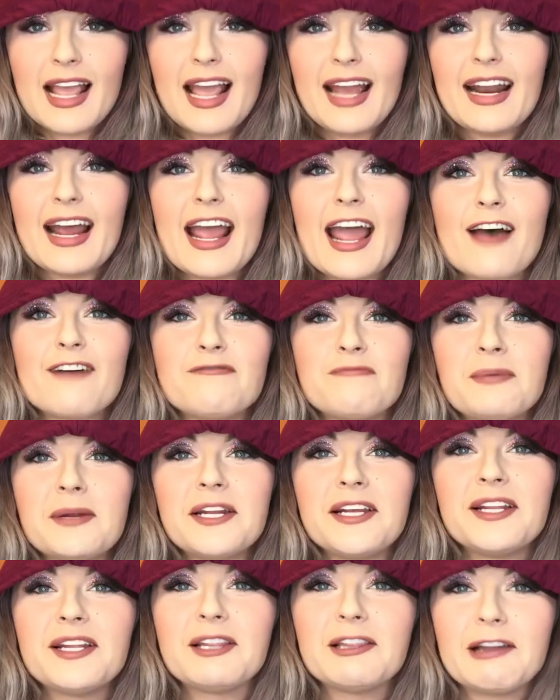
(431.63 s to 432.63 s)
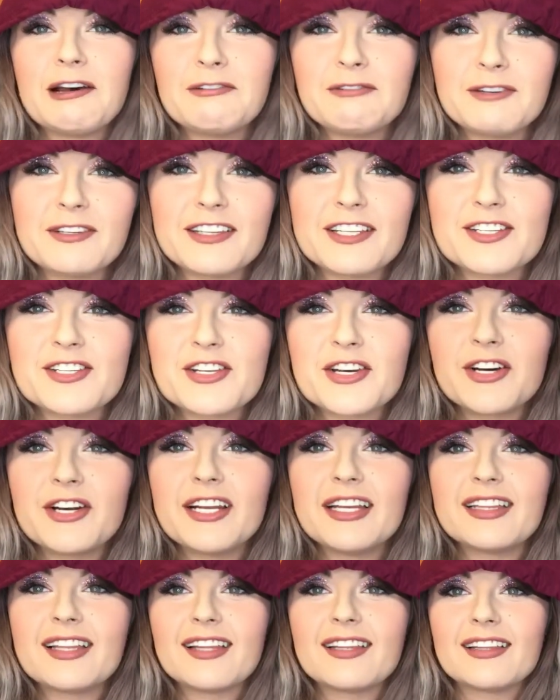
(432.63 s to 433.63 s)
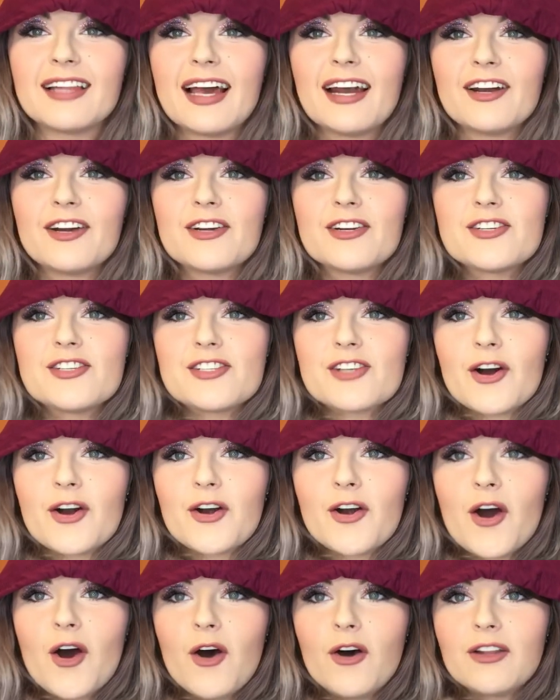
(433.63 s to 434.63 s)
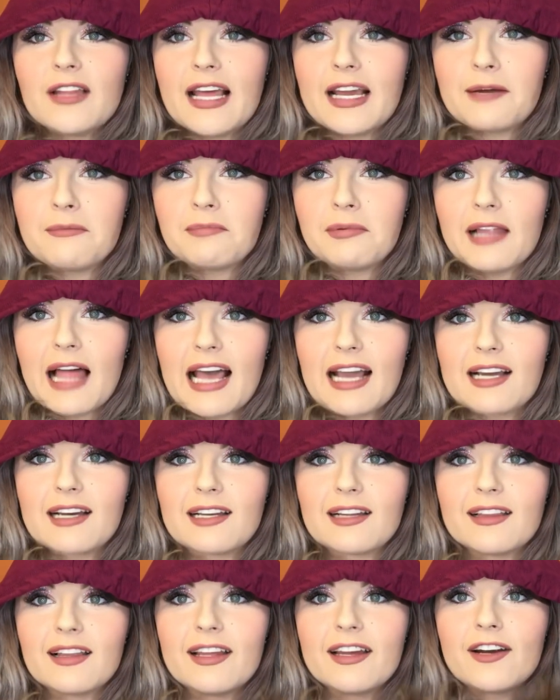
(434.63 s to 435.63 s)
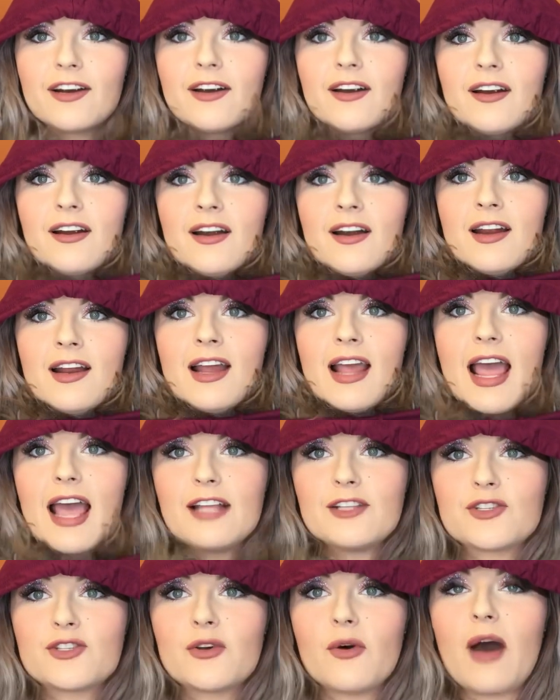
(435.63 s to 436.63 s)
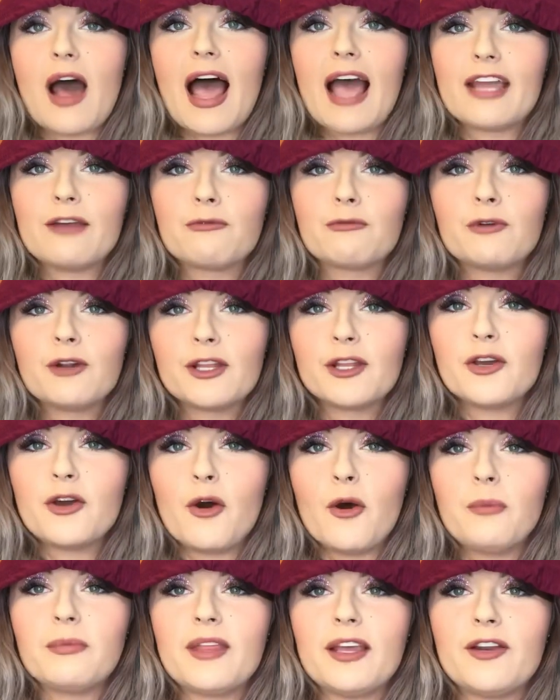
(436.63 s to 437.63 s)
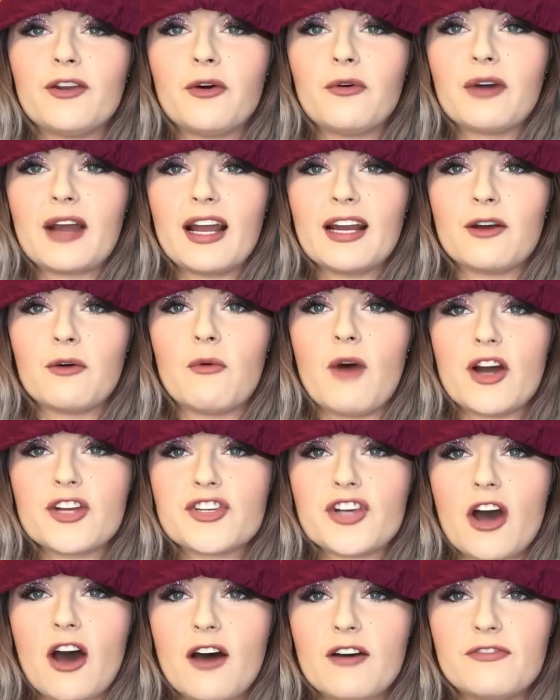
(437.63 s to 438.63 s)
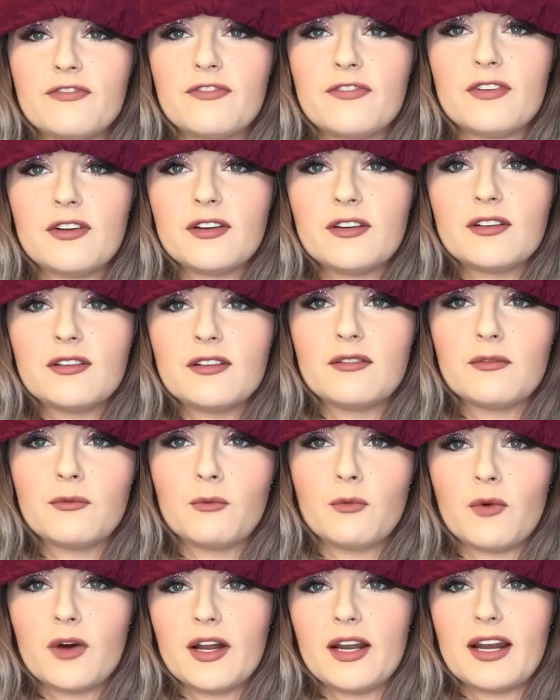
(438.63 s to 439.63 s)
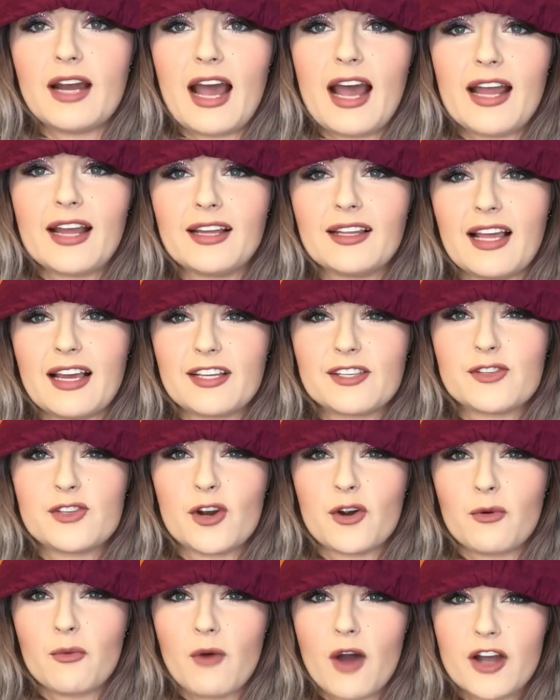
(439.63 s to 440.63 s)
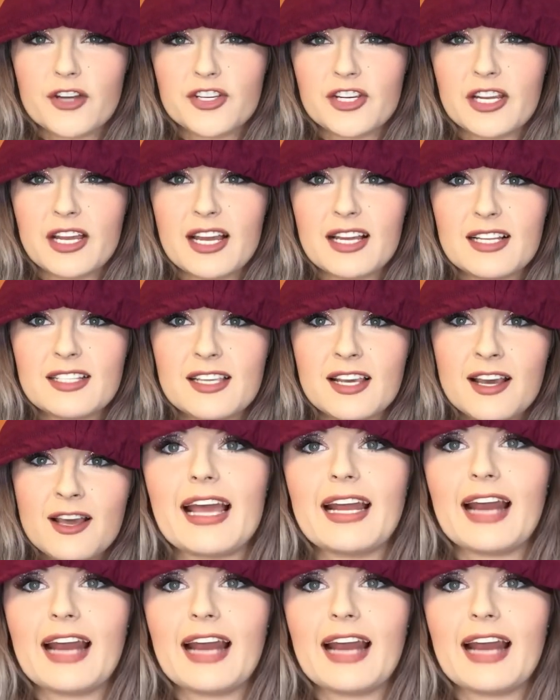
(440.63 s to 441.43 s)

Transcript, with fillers: And I have been in love with this hoodie. The letters are all like black glitter, and so I really hope they don't kind of wash off when I like start washing it.